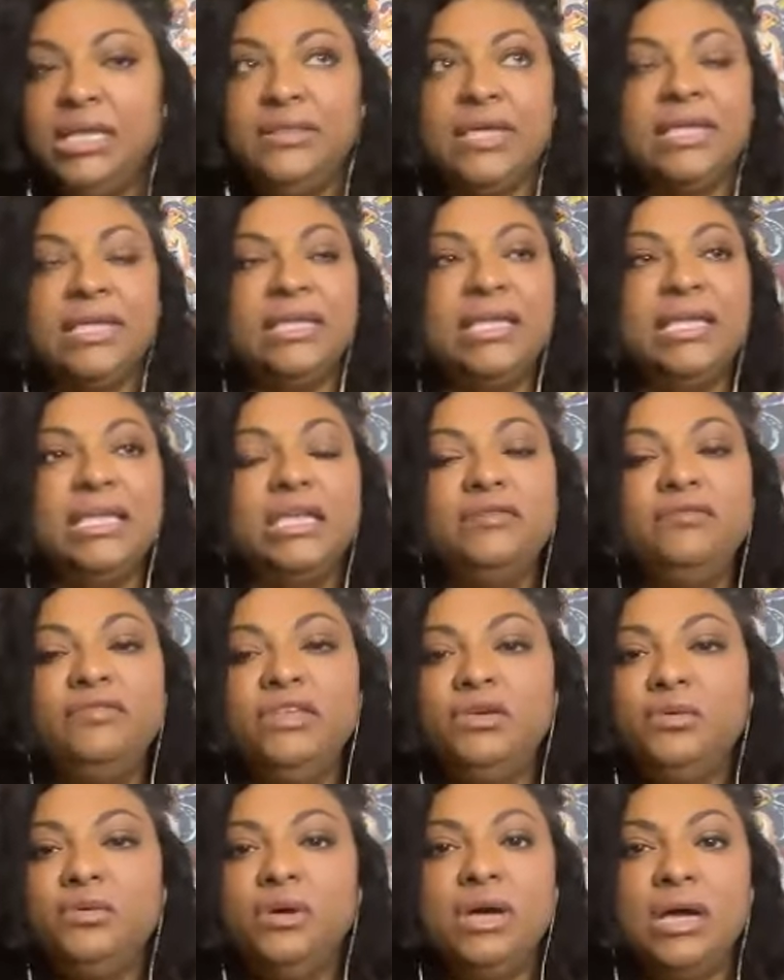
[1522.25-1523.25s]
They can give
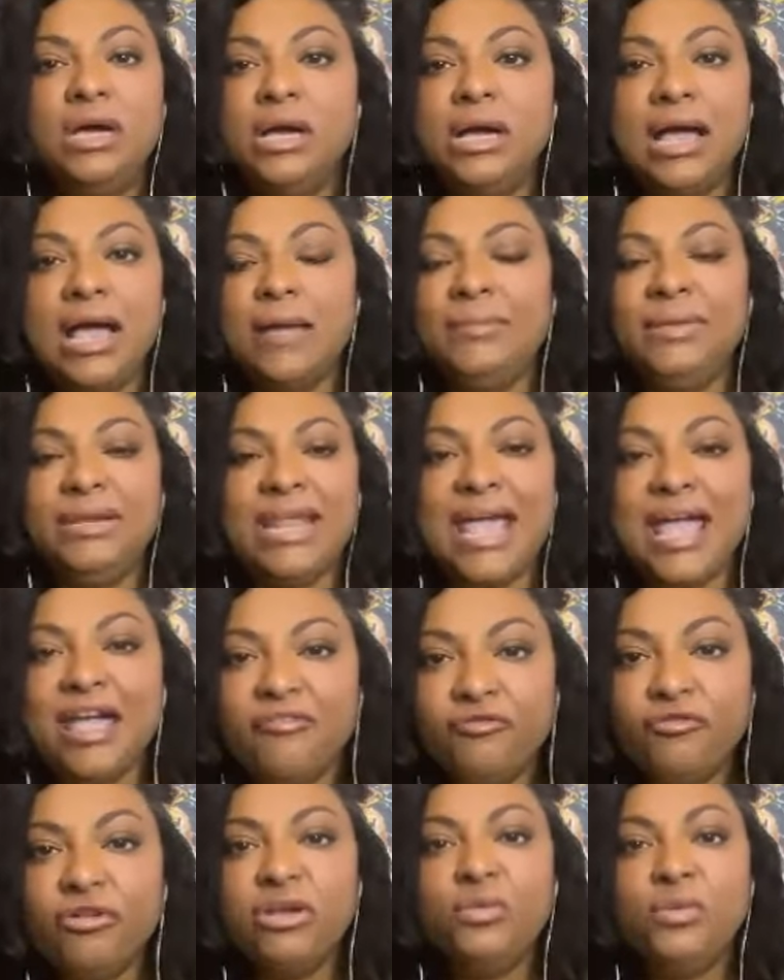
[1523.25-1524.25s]
you I mean,
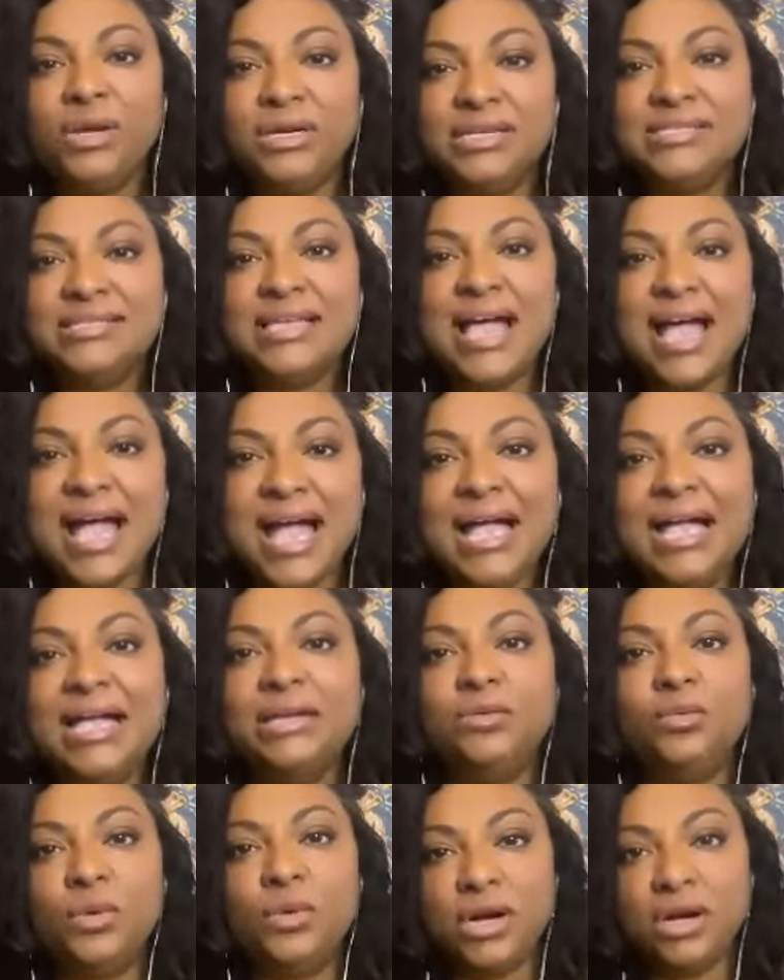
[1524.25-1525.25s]
everyone has
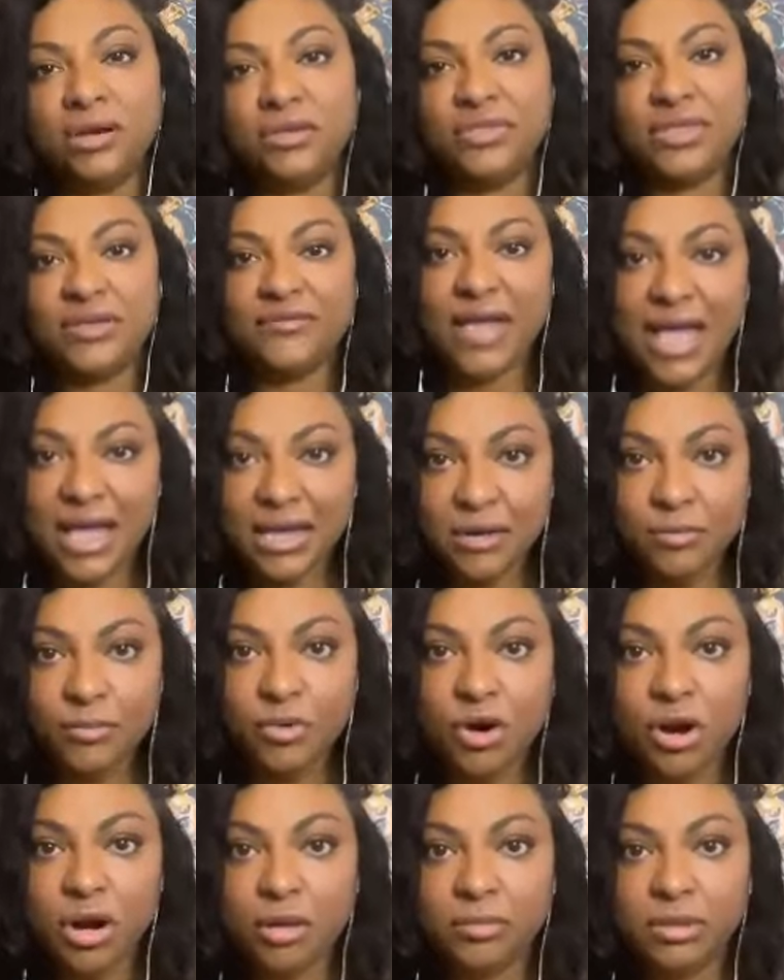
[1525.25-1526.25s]
had where they've had a
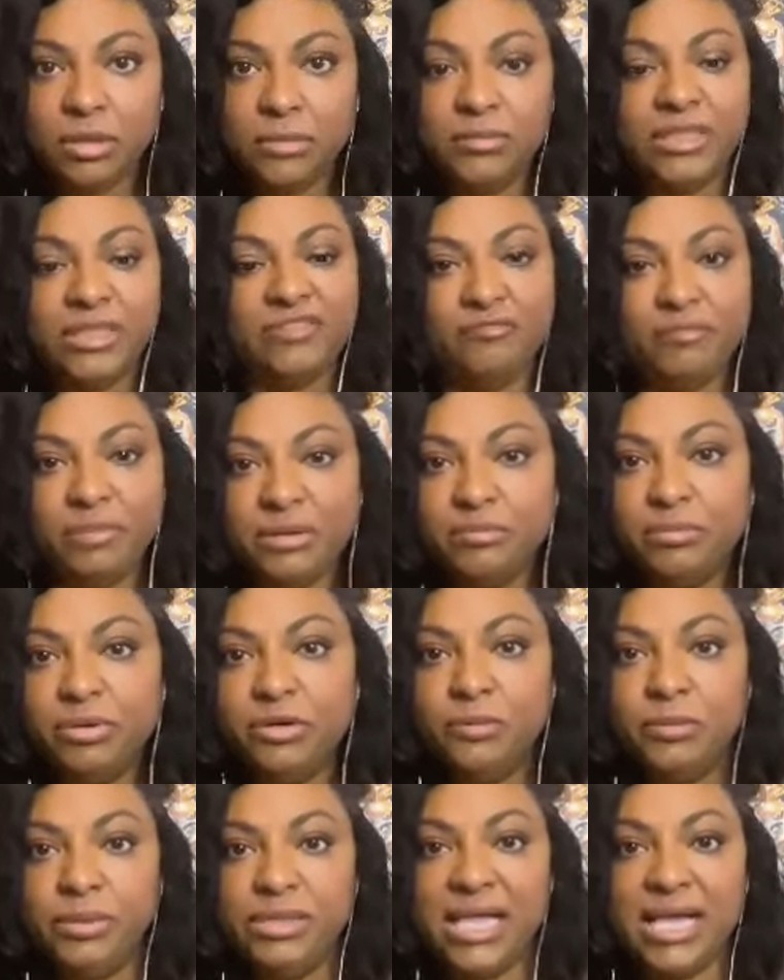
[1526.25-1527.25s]
problem, they've been
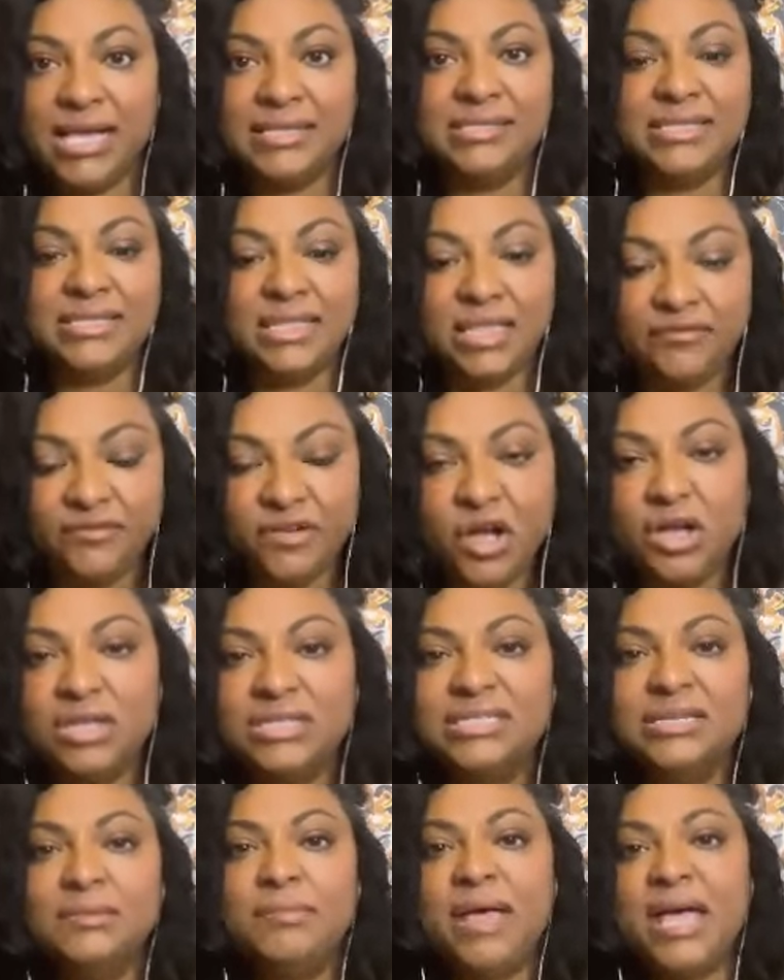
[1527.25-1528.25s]
perplexed, they've
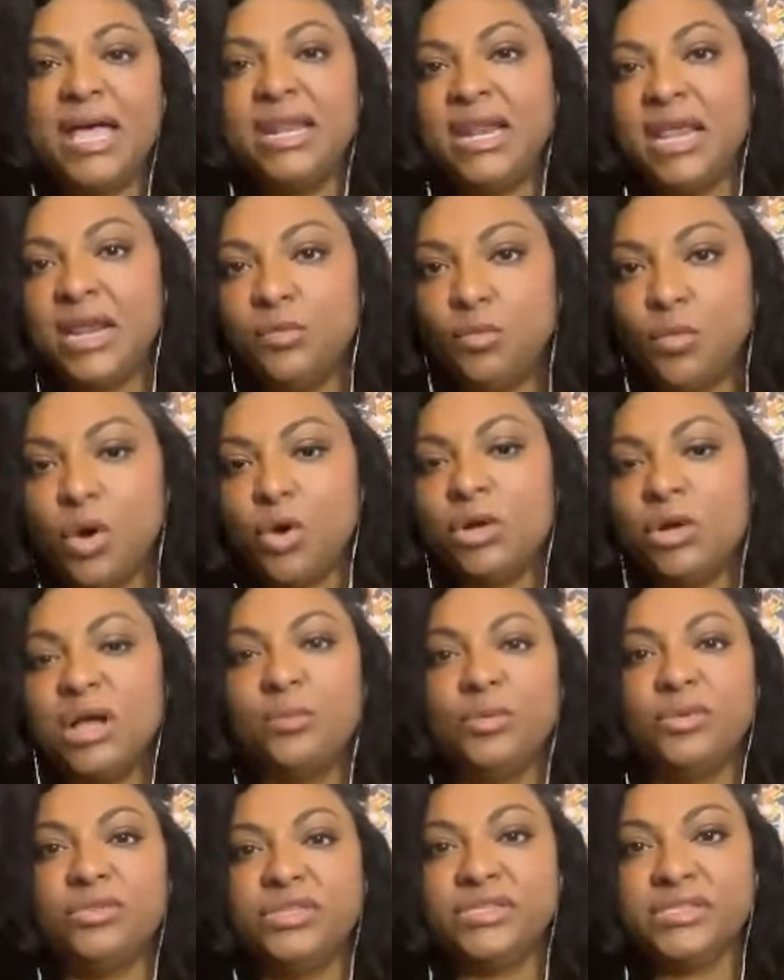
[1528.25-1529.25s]
gone to bed and woke
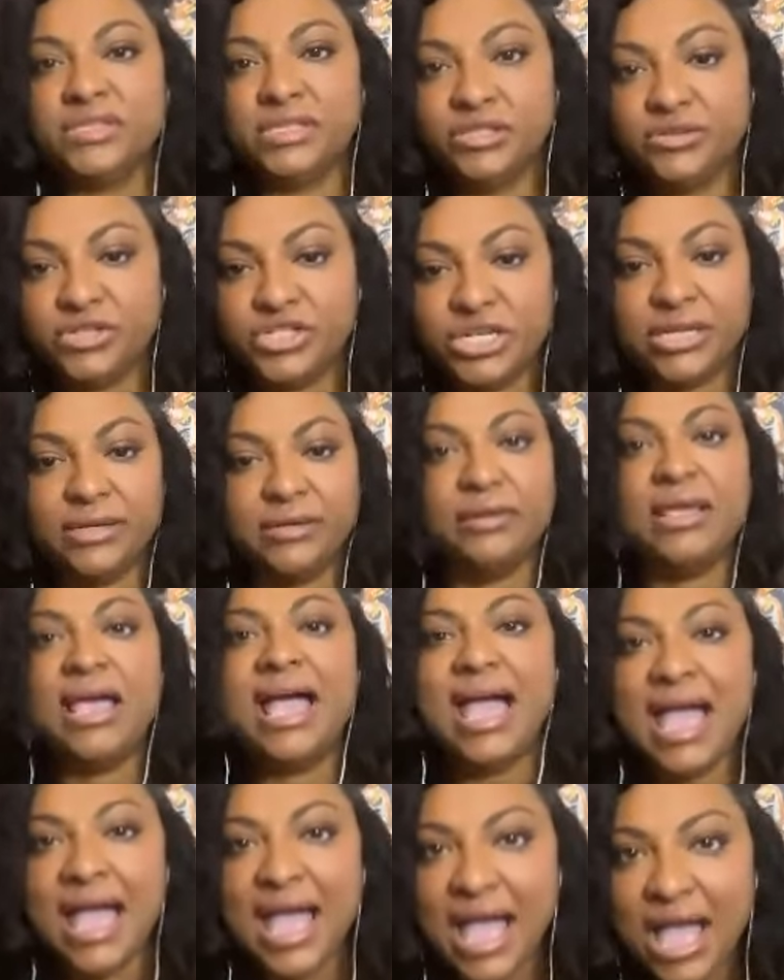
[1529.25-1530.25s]
up with the solution.
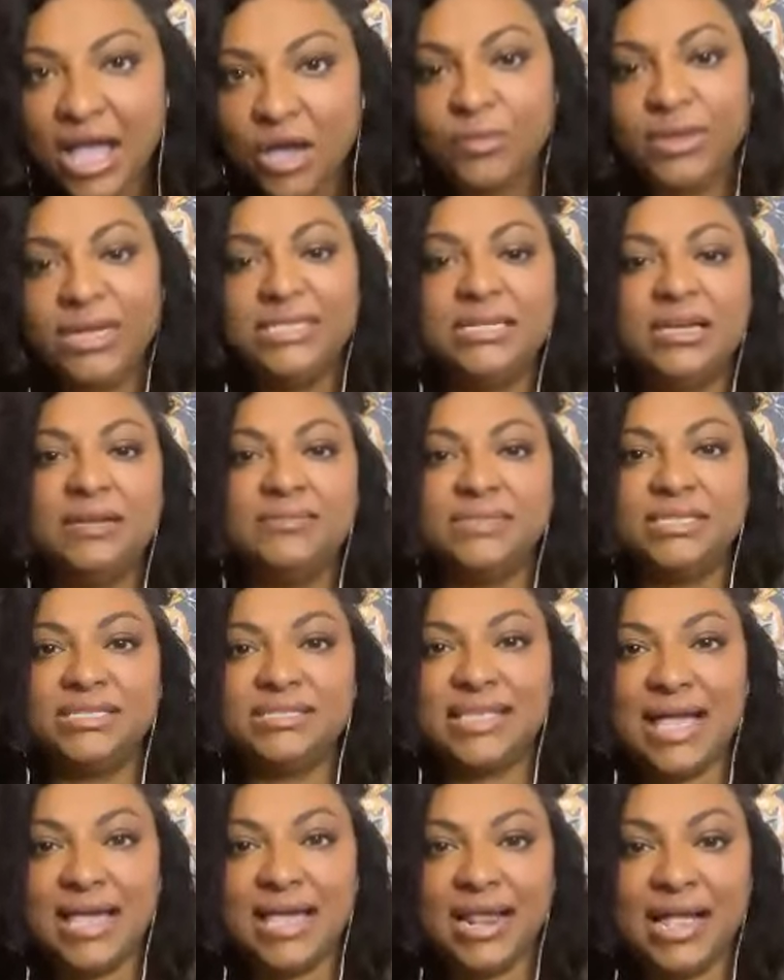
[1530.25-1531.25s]
How many times has
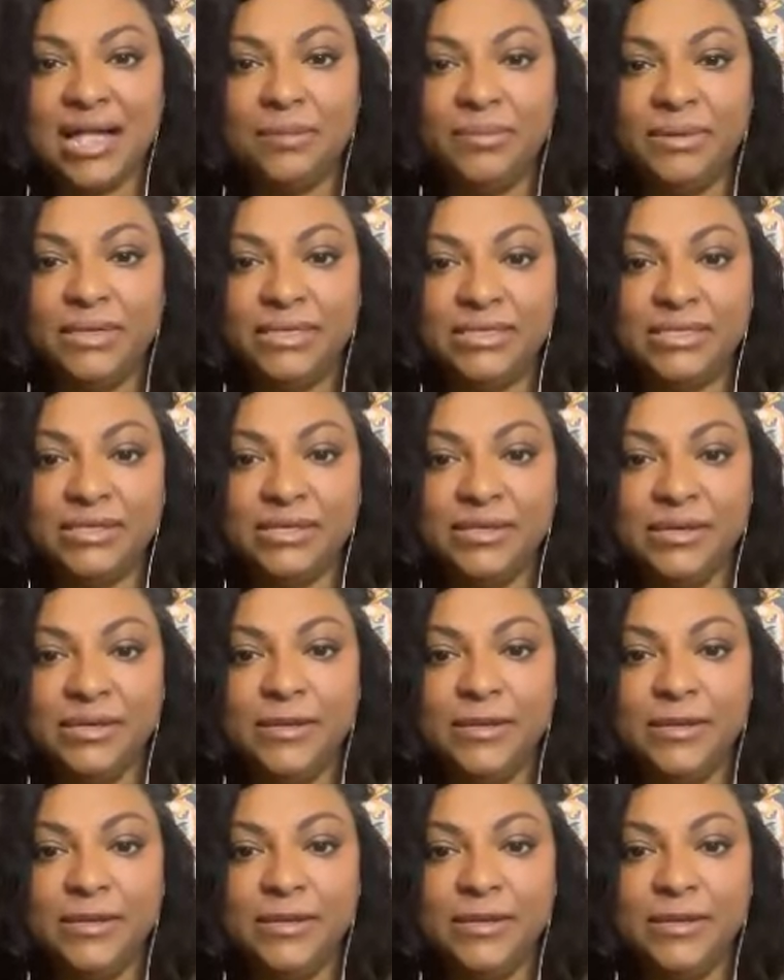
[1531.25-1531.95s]
that happened?